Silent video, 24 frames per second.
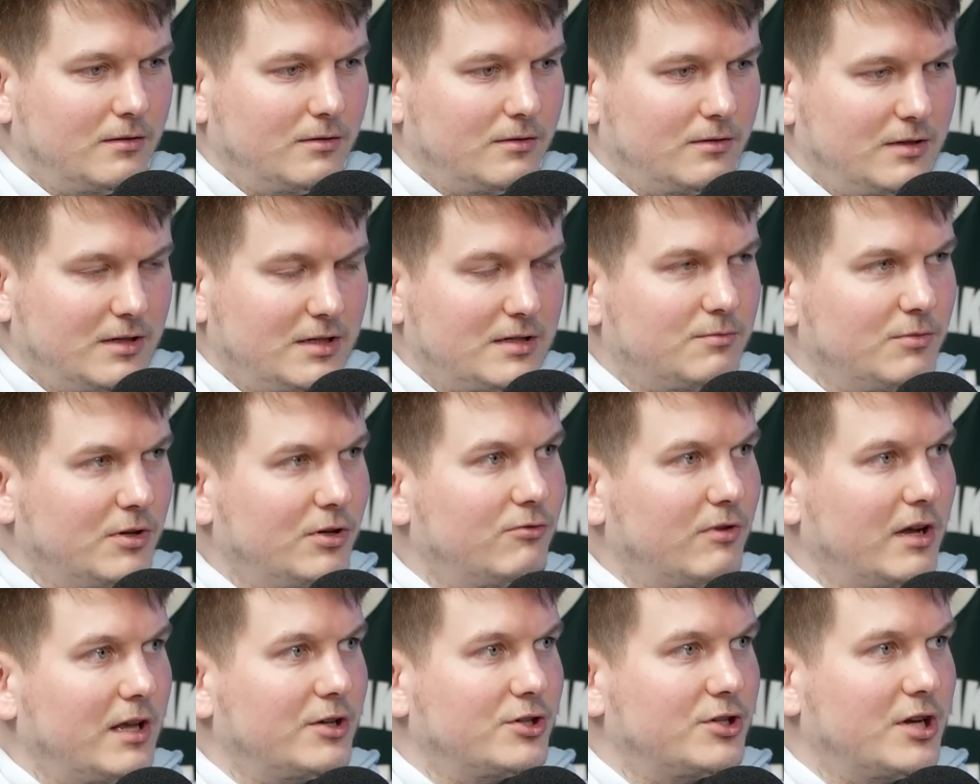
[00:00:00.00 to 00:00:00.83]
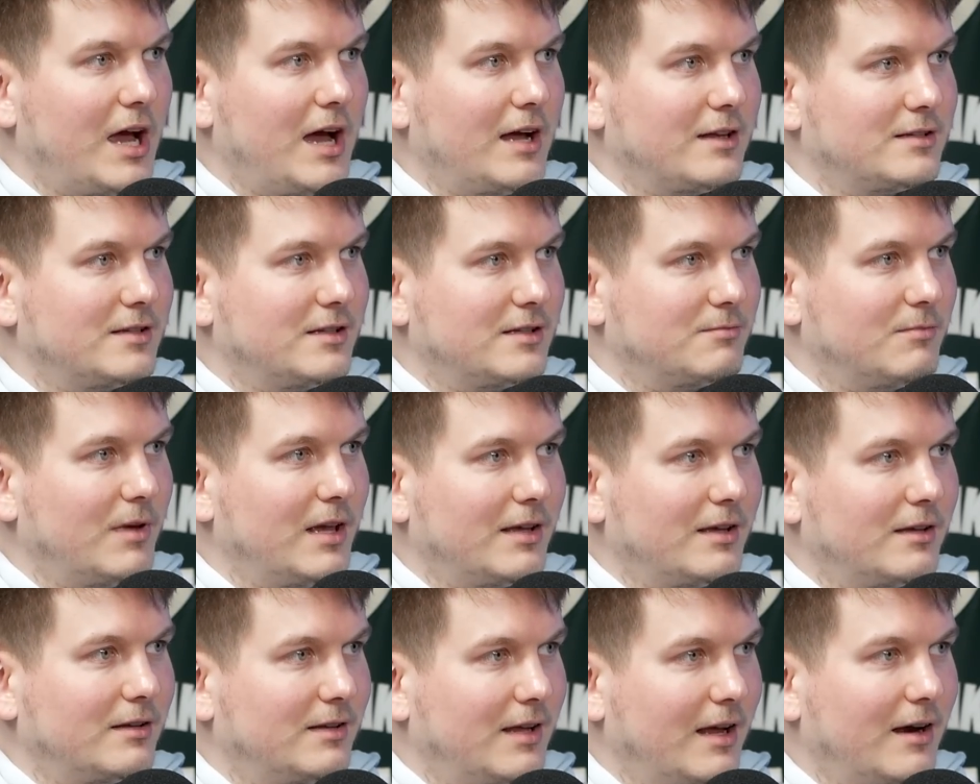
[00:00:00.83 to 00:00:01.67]
these mid-range shots he's
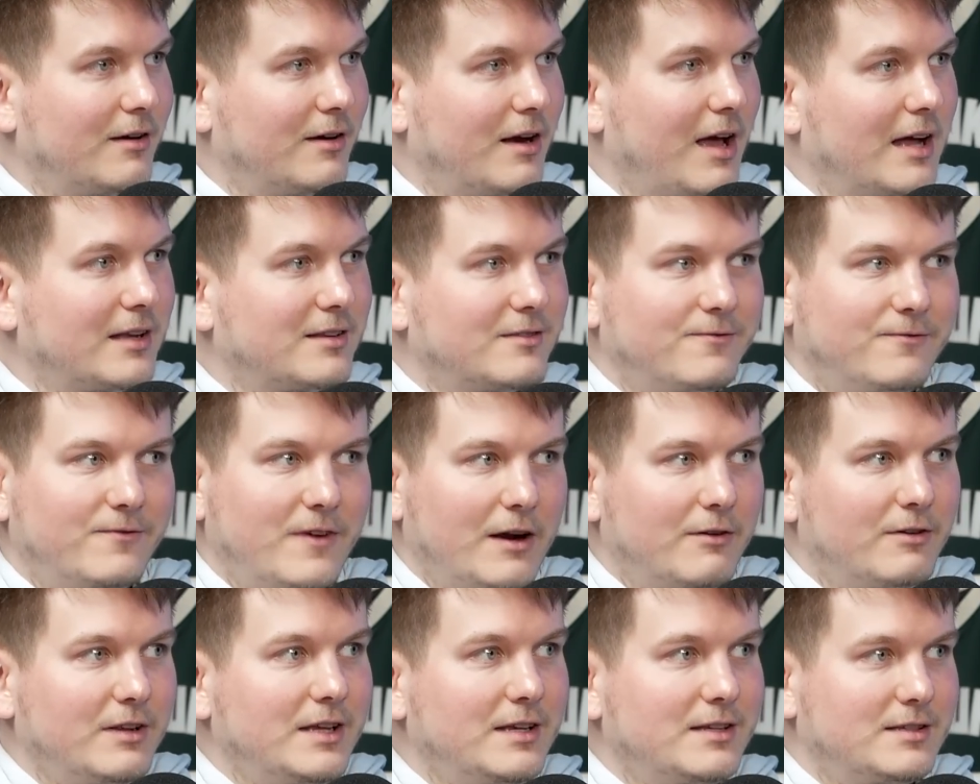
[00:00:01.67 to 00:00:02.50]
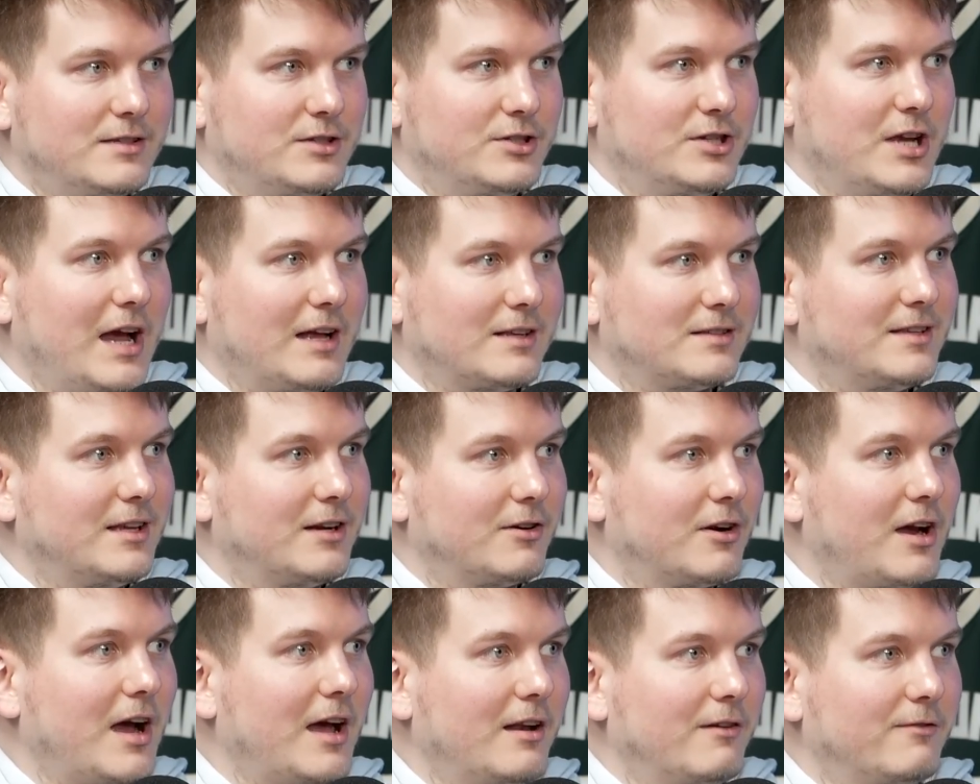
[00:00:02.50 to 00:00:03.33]
making, they're not very easy shots. They're
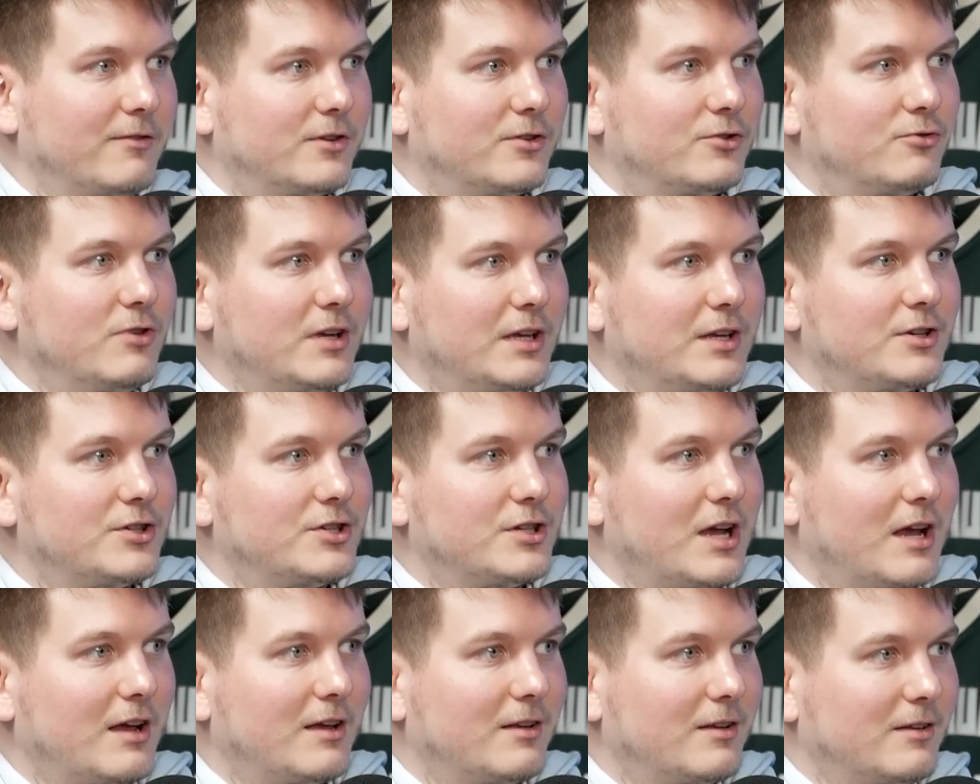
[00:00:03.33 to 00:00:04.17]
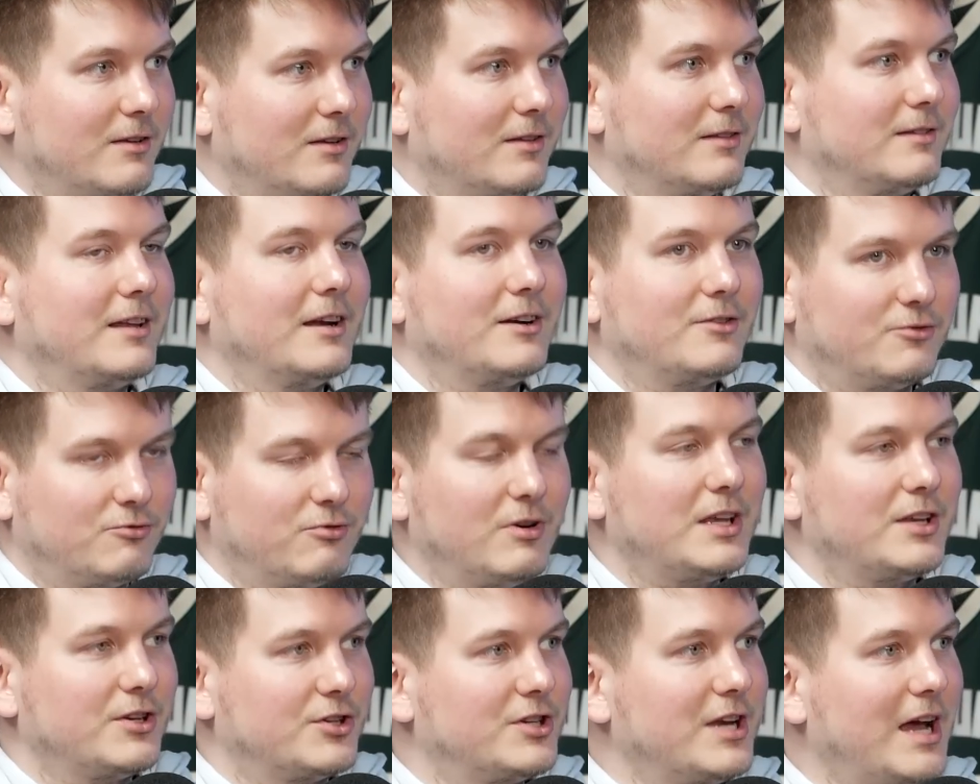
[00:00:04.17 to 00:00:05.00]
kind of a tricky shot. They're
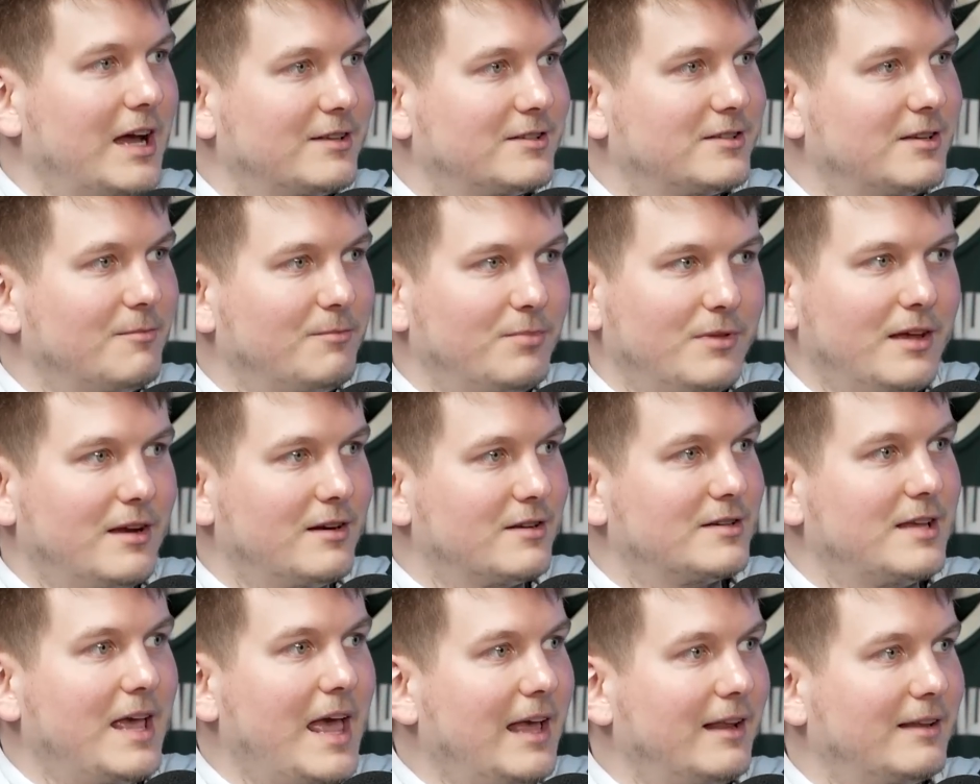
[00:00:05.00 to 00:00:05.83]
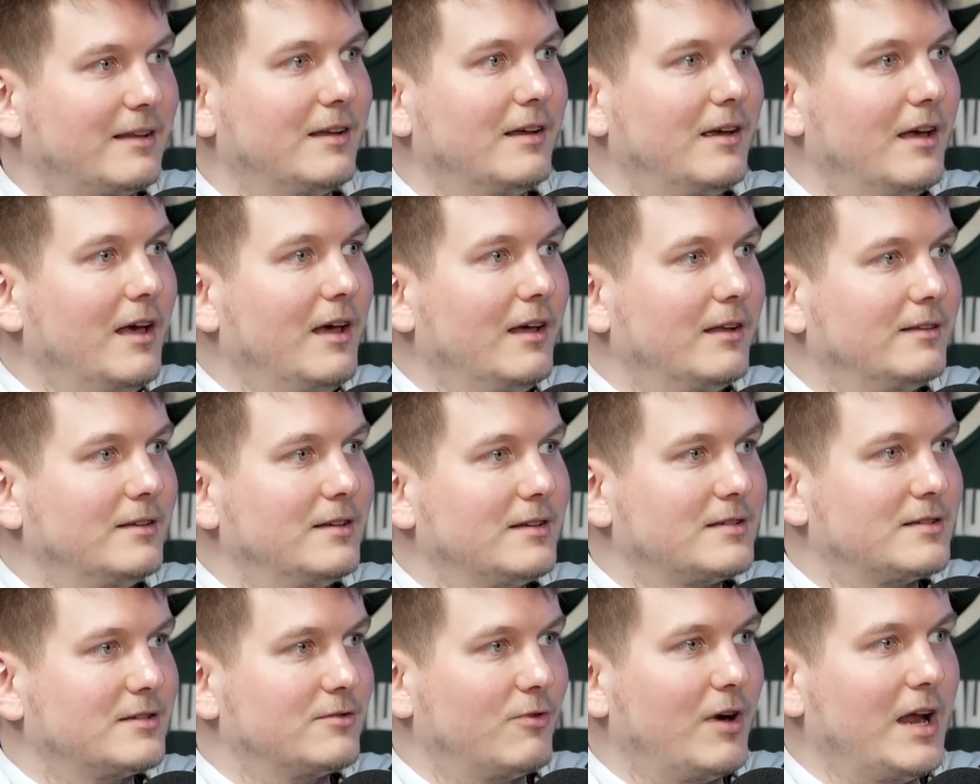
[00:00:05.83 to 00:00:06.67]
tricky shots. Some players hate
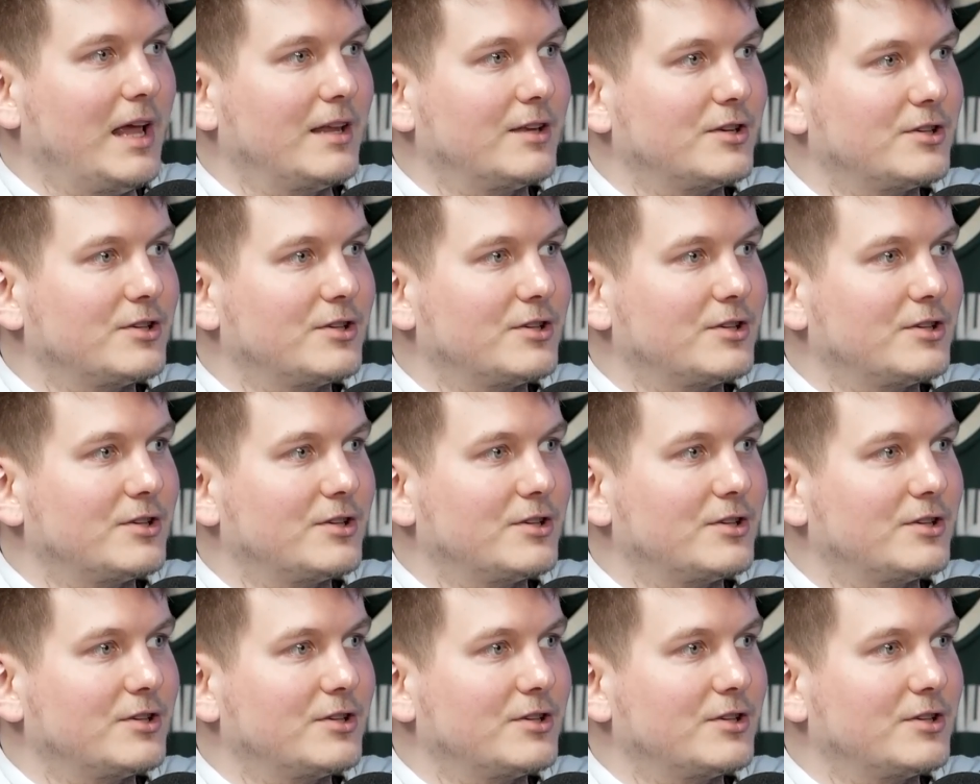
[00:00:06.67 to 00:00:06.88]
this range.